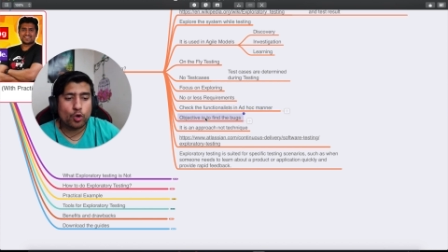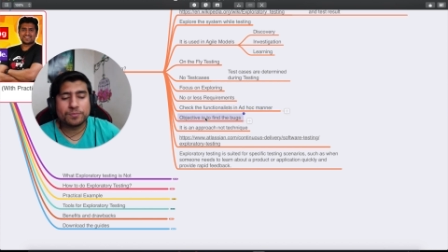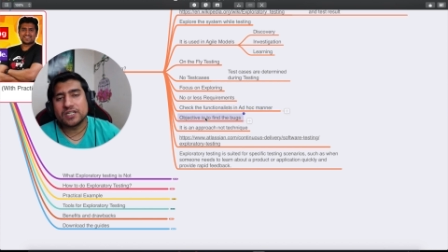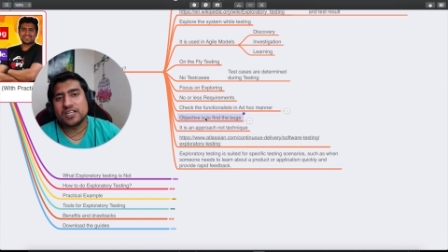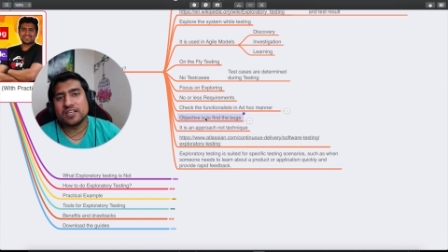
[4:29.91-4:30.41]

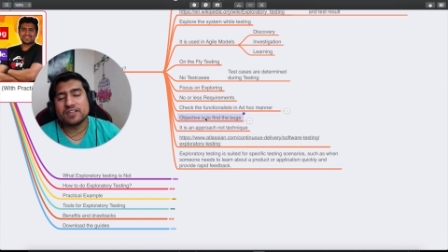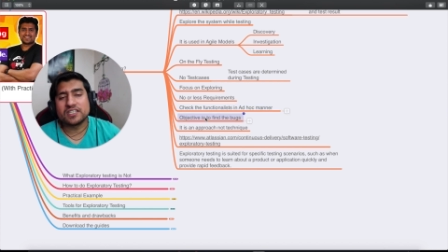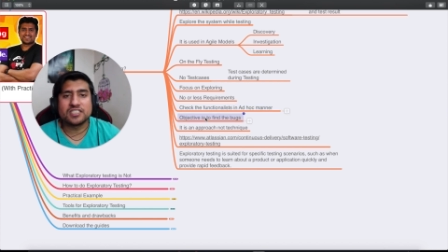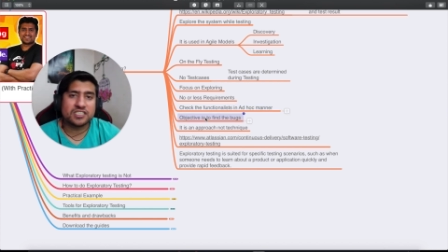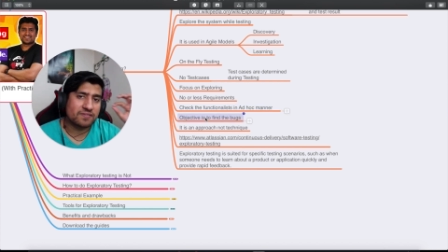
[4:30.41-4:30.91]
Objective
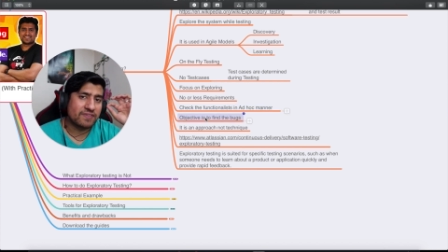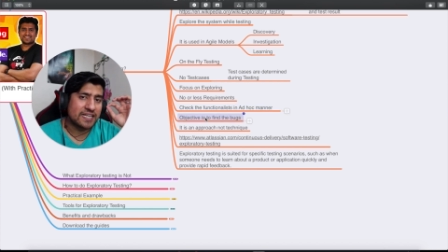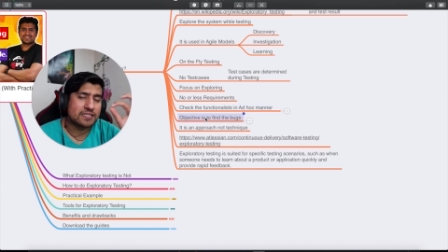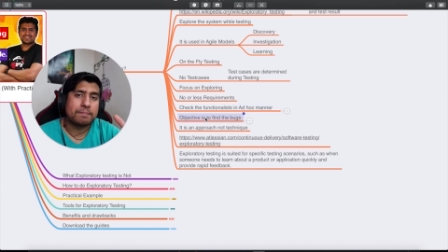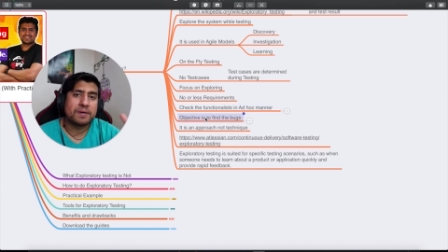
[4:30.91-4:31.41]
is
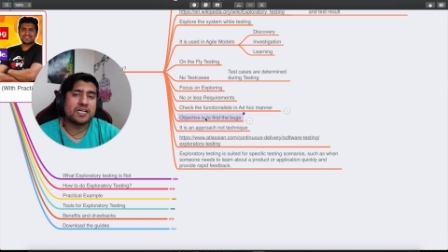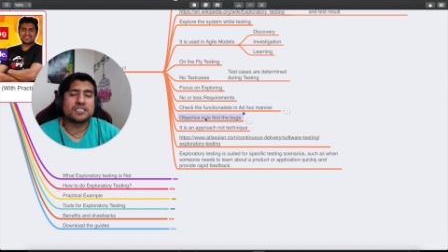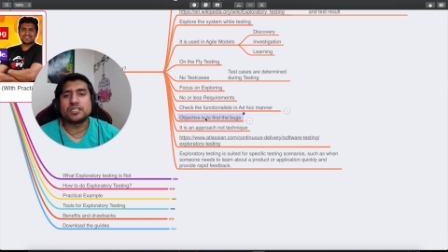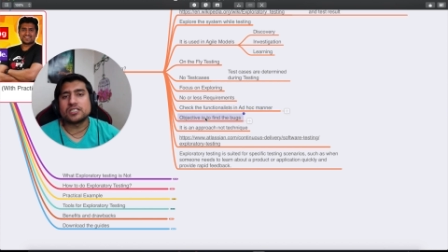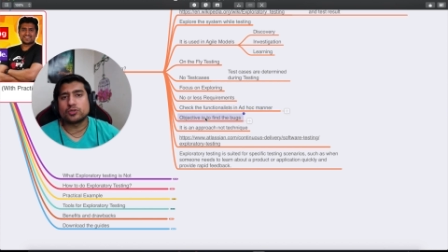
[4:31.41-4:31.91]
very simple.
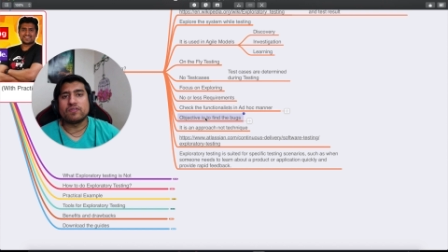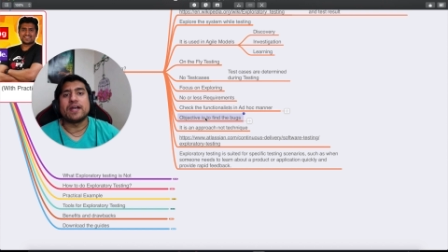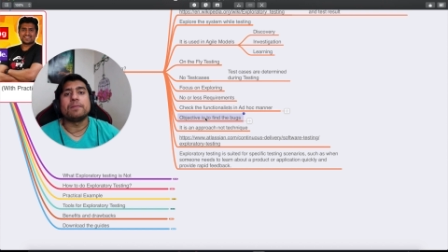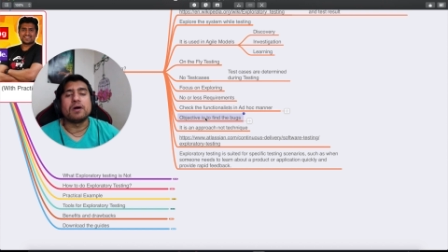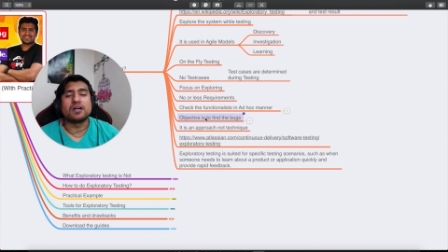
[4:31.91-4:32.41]
It's just to
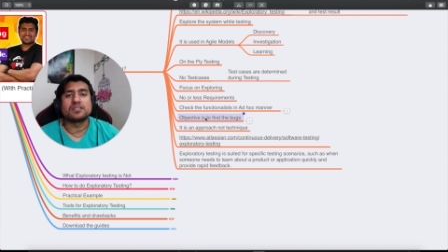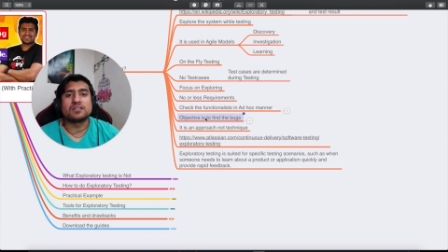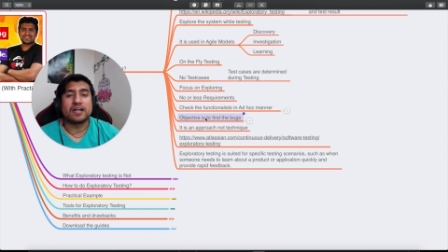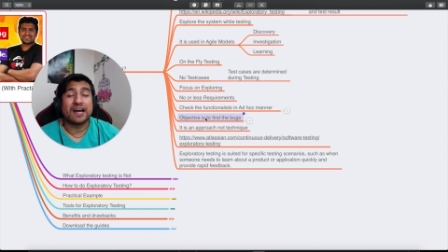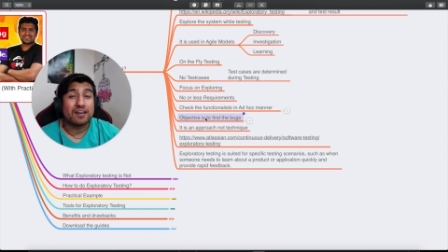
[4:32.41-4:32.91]
find bugs
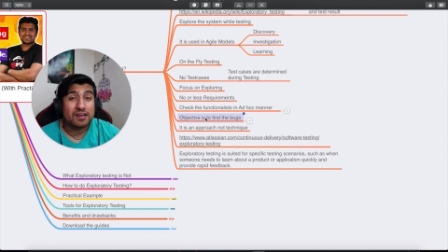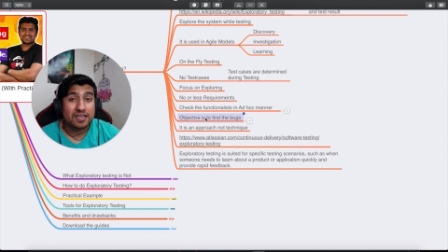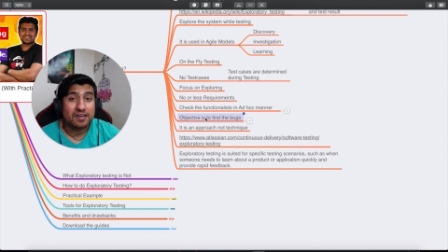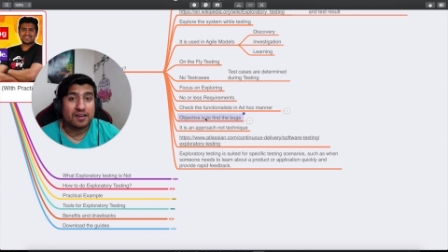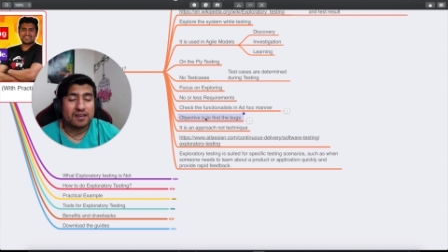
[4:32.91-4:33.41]
early,
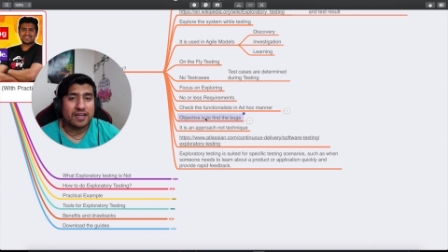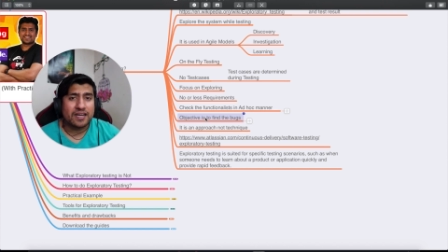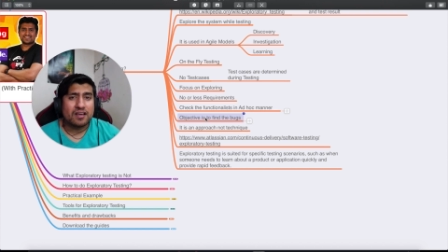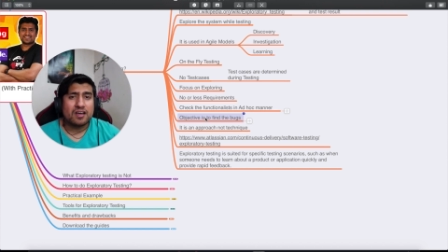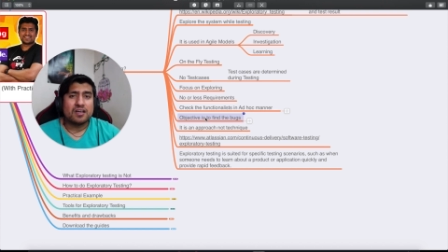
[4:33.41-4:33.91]
right?